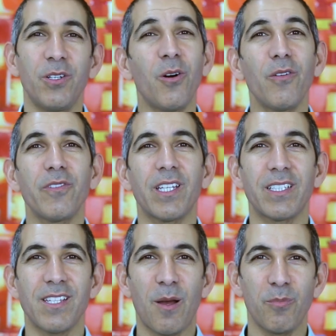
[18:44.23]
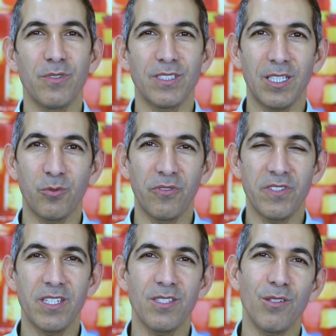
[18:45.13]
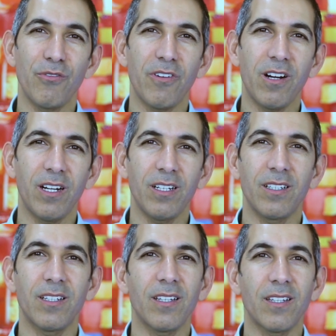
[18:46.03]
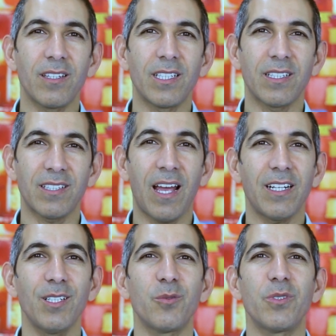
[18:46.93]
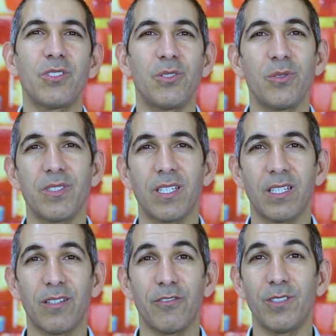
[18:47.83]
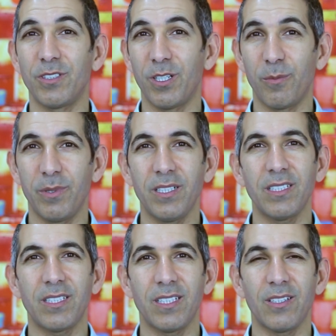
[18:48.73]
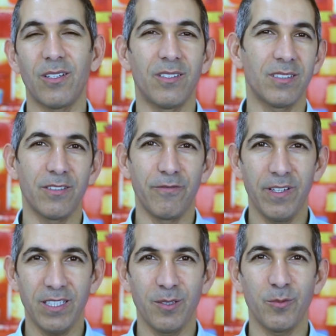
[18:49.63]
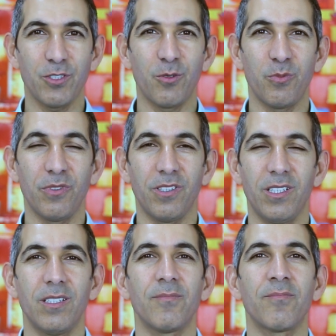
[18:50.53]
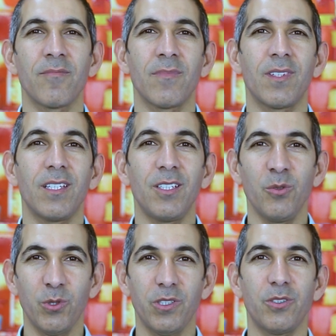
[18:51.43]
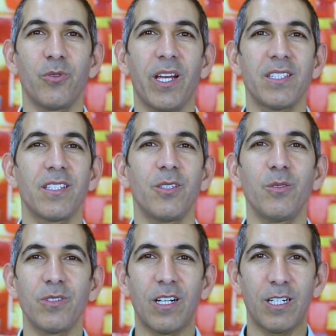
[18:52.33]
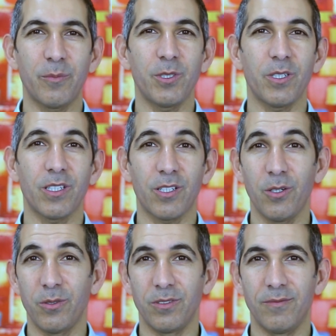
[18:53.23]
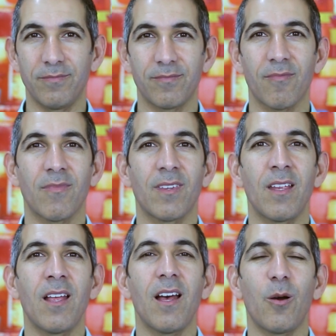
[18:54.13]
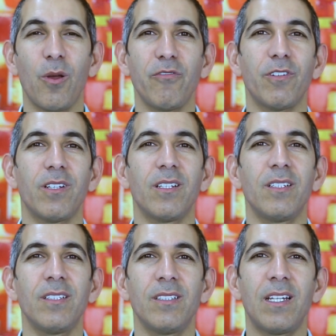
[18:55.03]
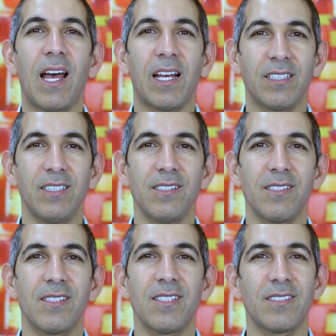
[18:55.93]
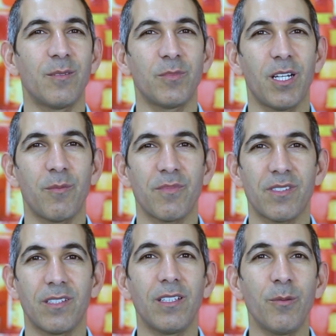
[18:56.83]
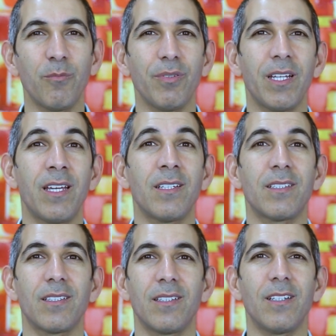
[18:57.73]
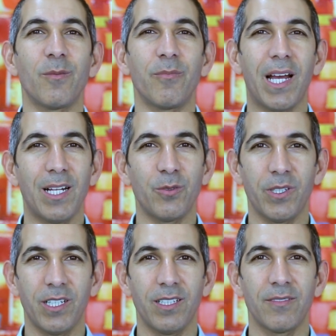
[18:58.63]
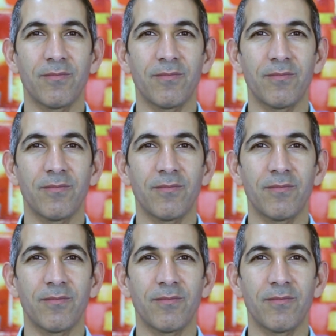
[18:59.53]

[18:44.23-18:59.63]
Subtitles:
all of the examples that we've seen so far, the attacker was using a vulnerability on the victim's computer in order to execute arbitrary code. However, hackers sometimes implant their malware